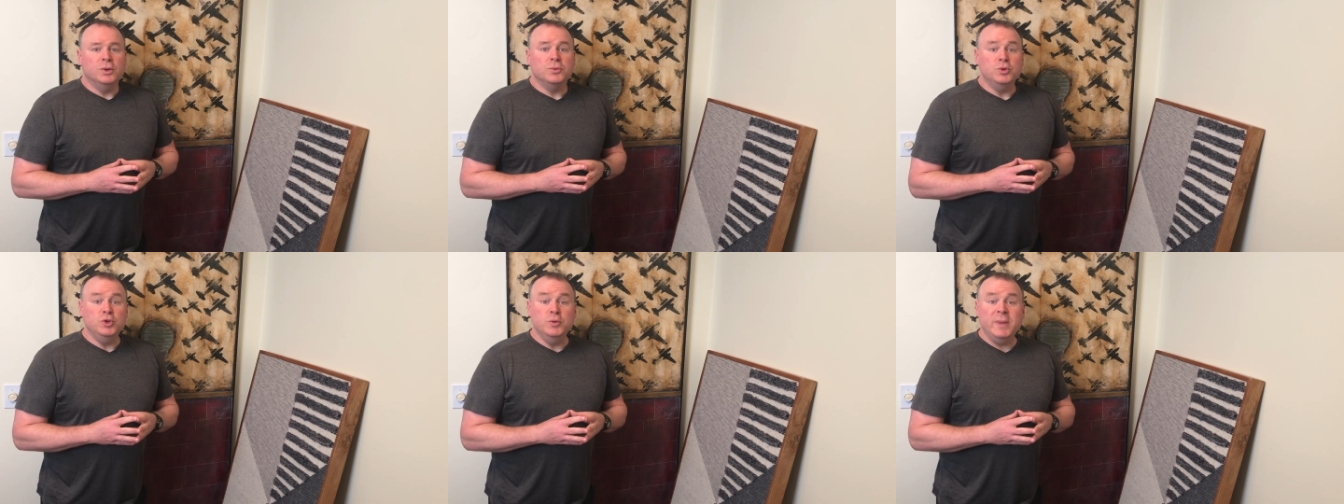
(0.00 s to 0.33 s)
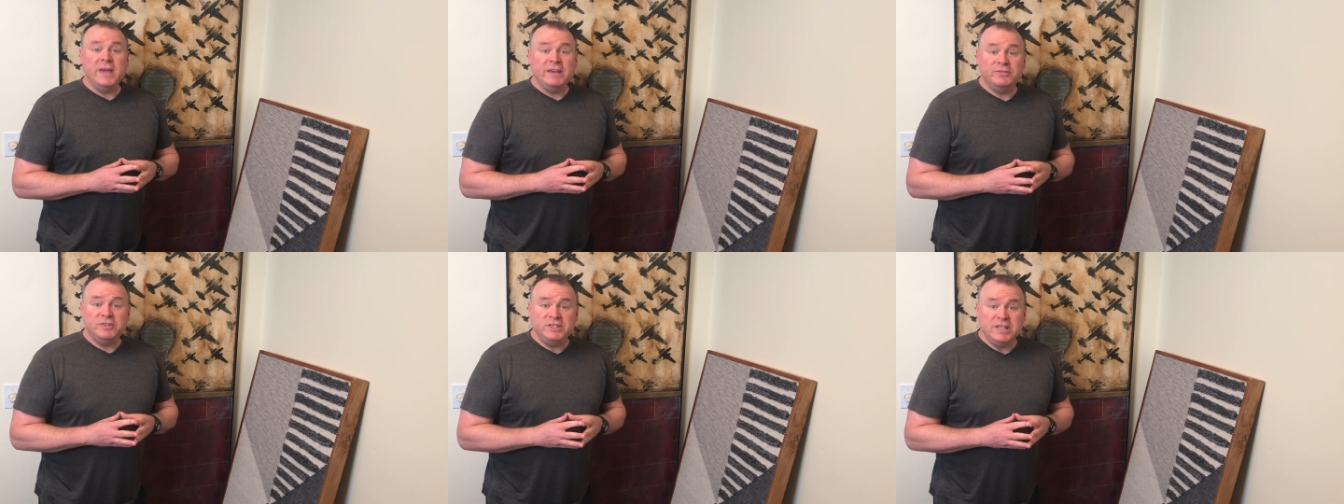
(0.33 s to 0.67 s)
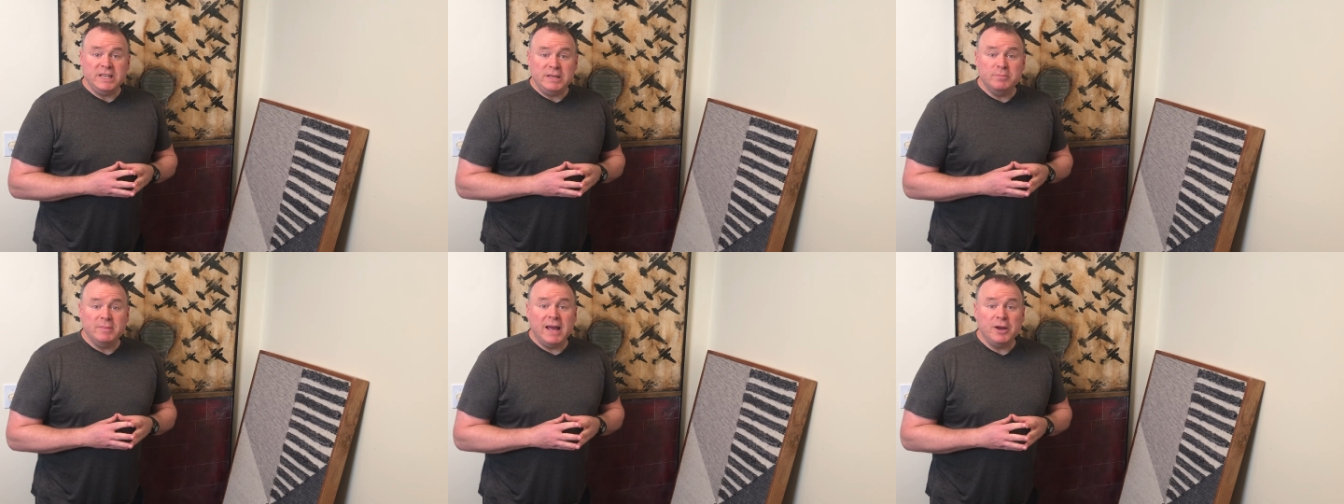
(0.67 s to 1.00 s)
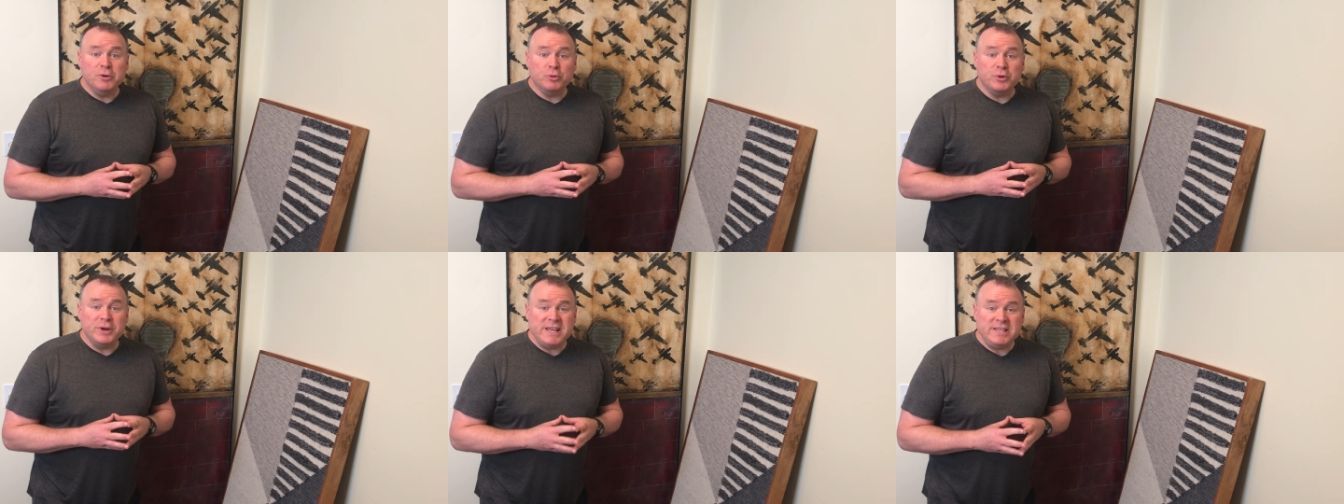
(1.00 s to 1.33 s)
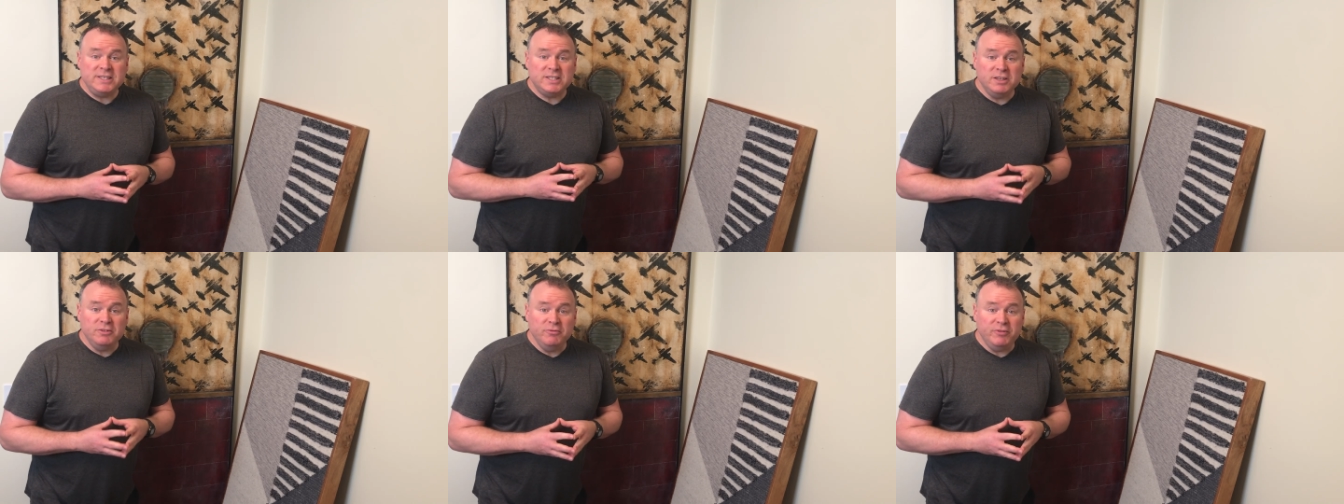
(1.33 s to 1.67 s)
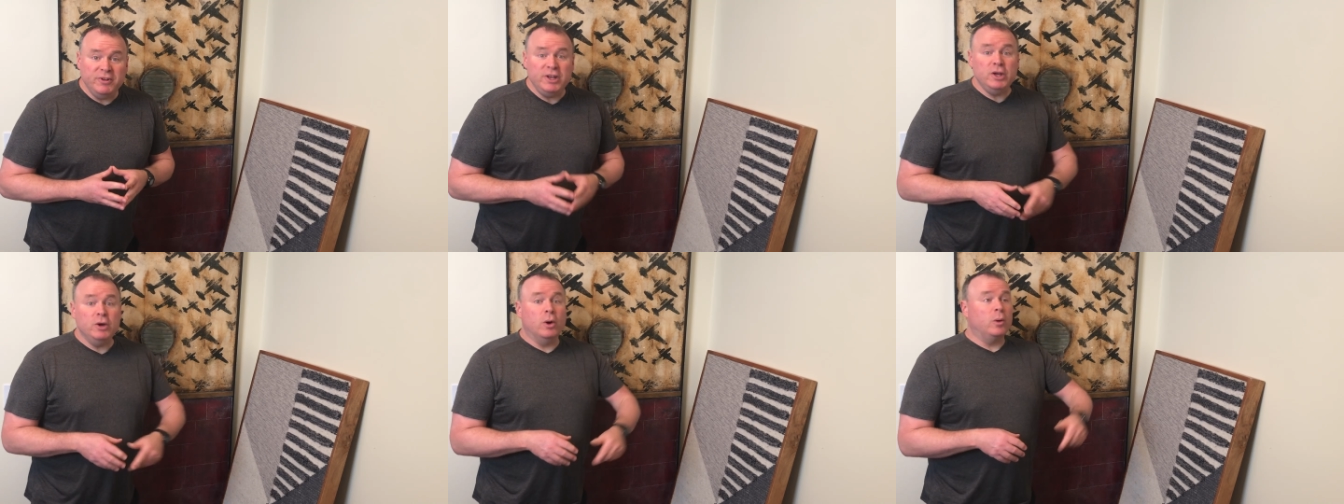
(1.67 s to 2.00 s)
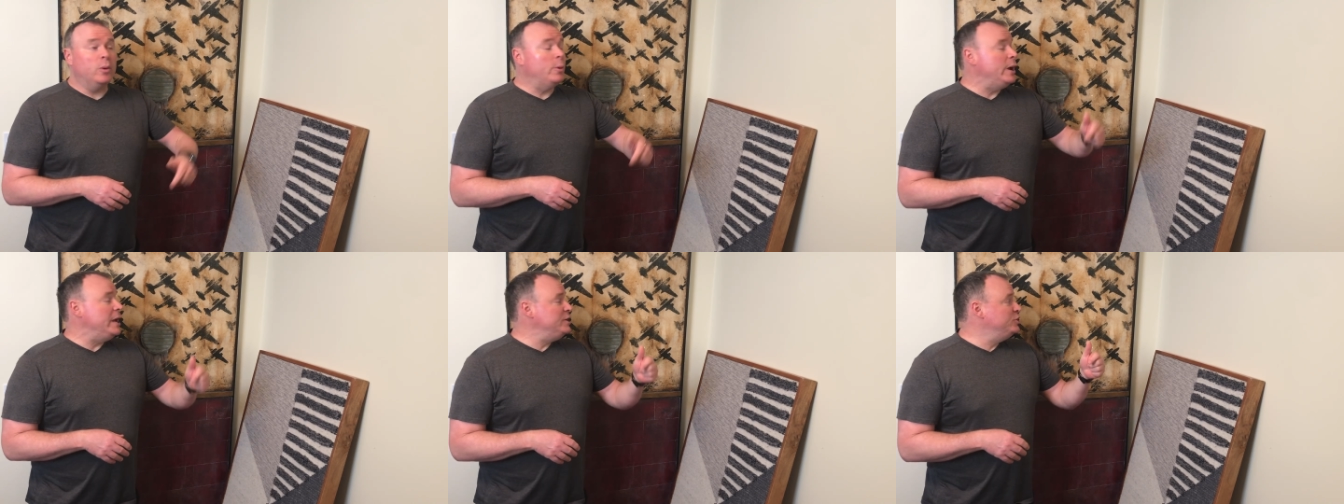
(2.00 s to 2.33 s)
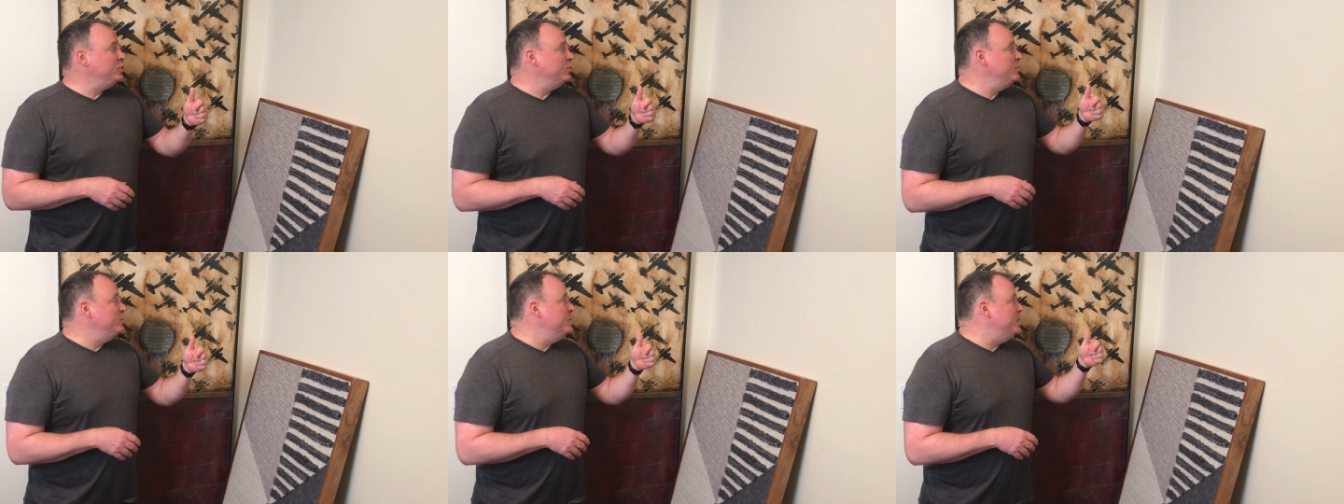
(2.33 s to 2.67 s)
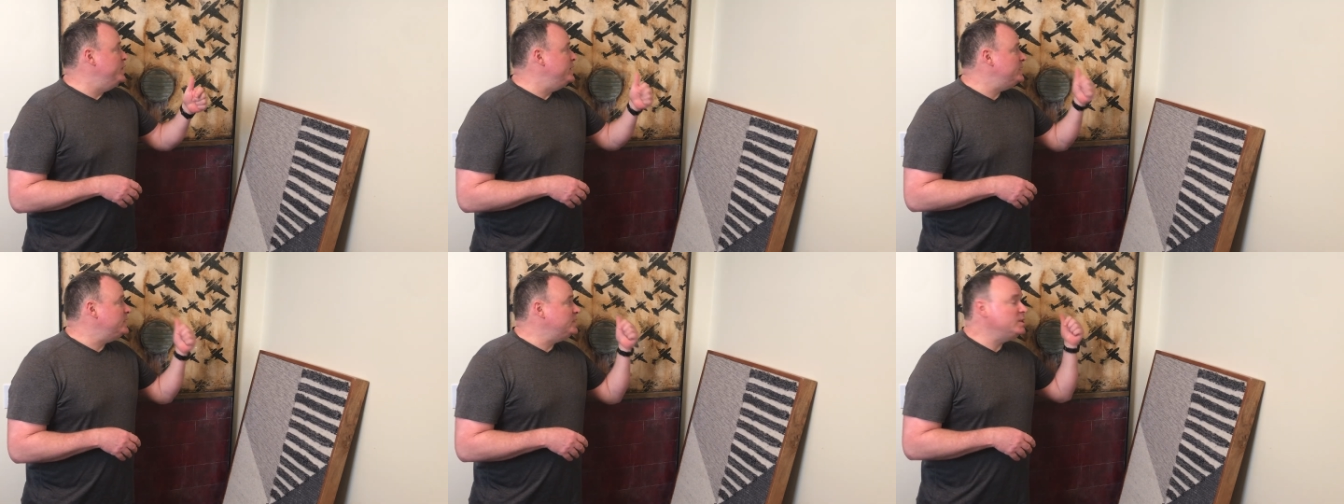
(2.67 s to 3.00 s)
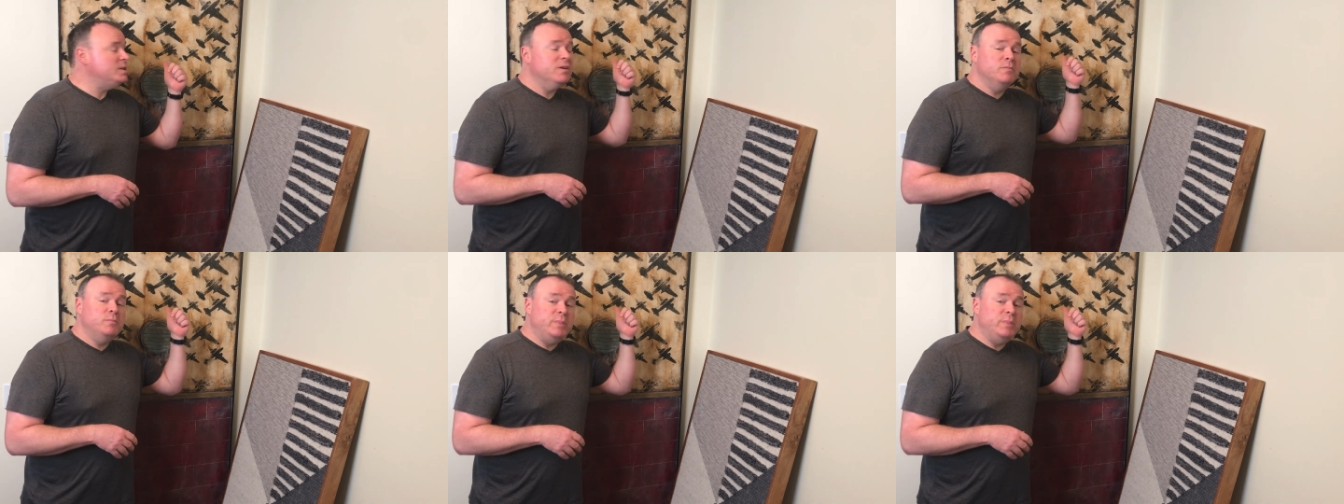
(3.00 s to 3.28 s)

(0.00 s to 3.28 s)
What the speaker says: You may have seen my recent video where I turned this